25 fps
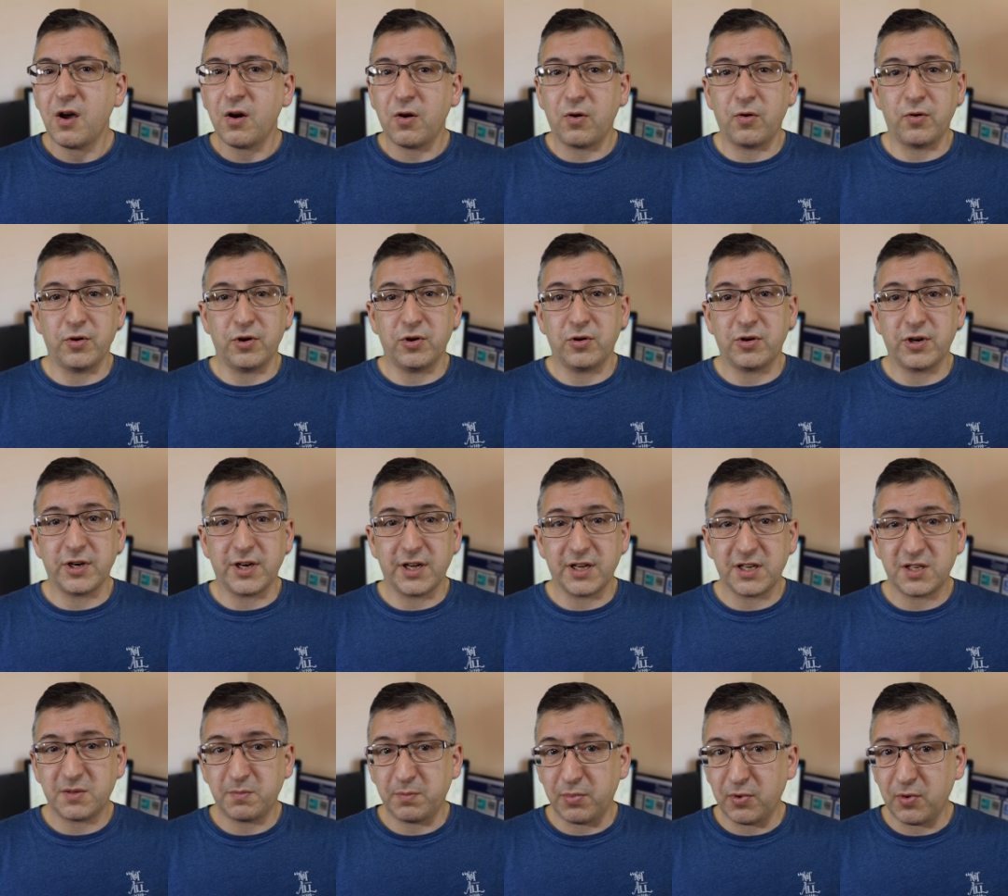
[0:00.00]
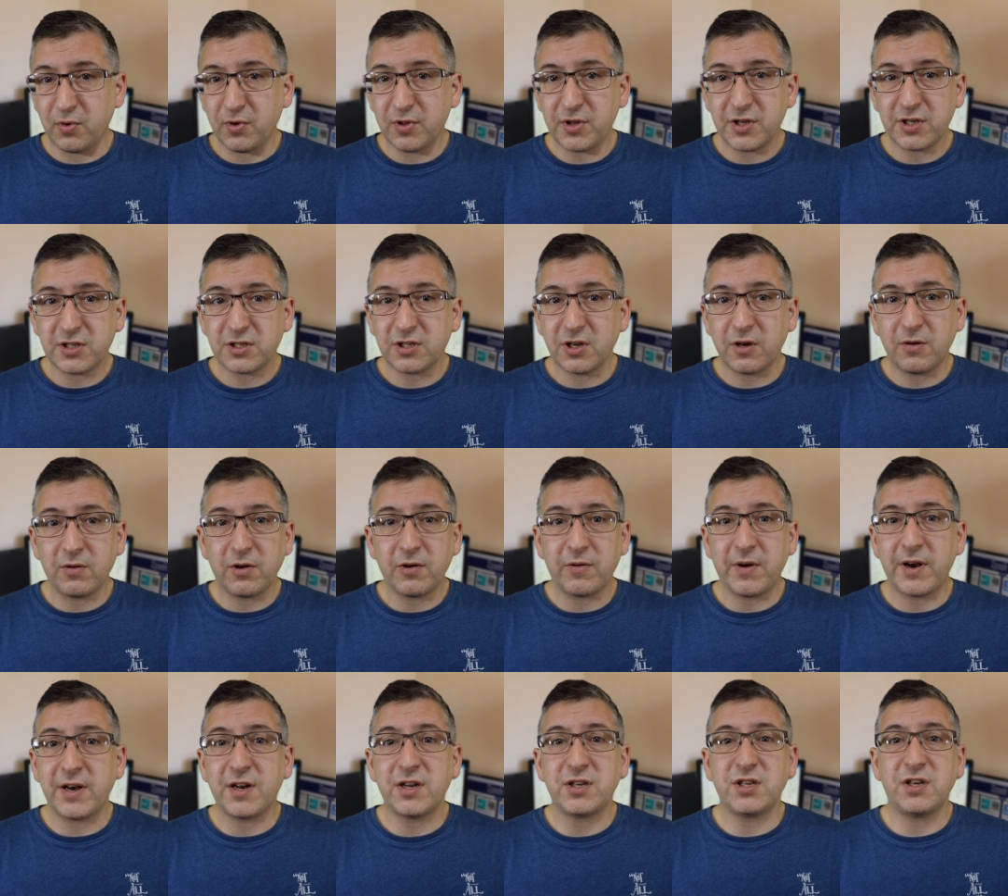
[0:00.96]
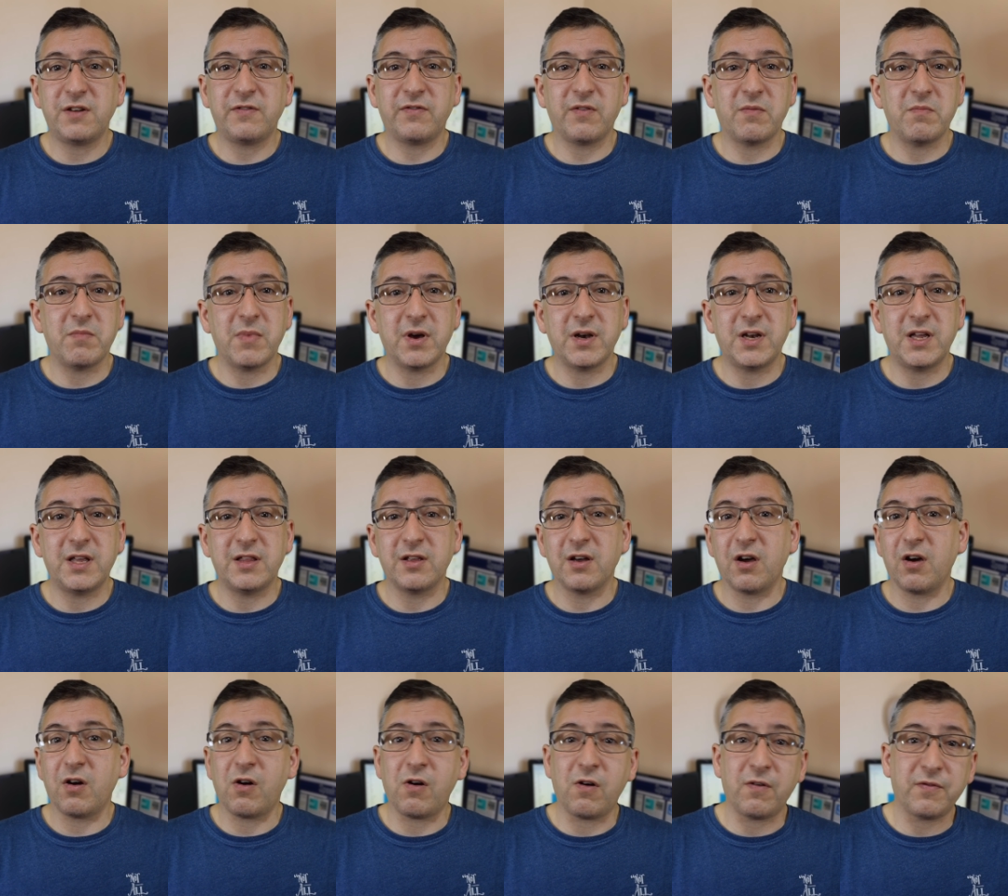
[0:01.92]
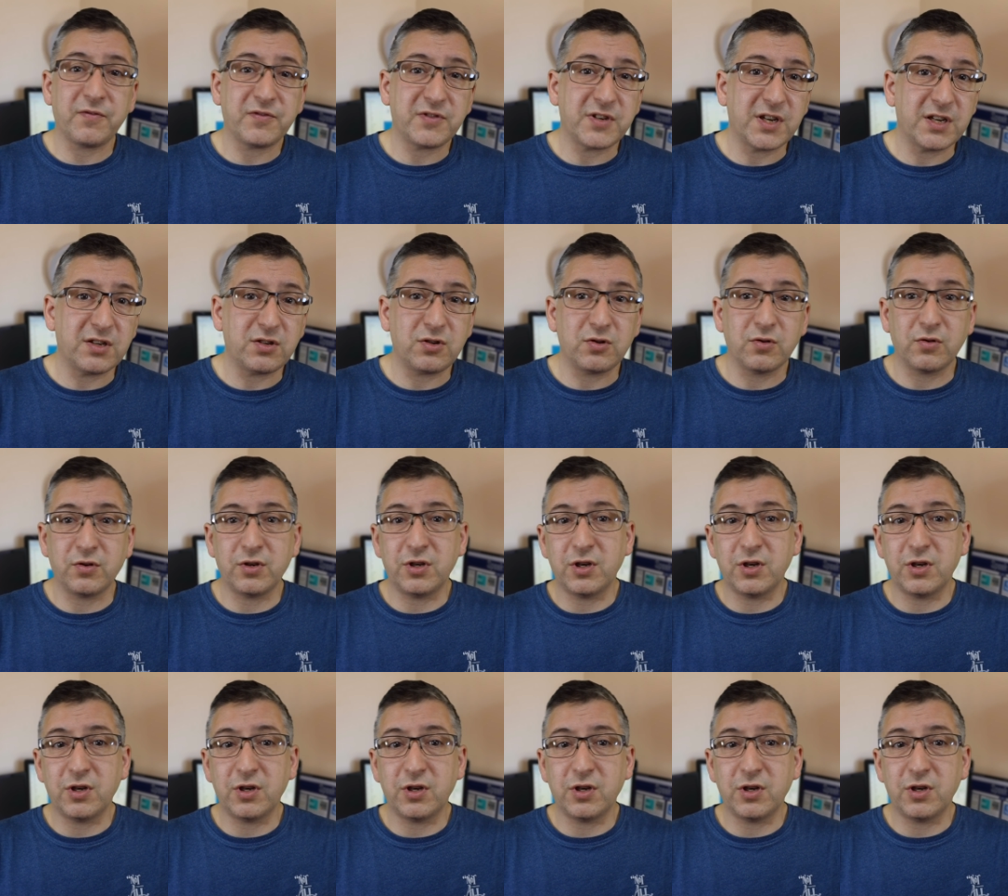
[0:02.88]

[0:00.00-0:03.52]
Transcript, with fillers: Or you could export the solar energy for money that offsets your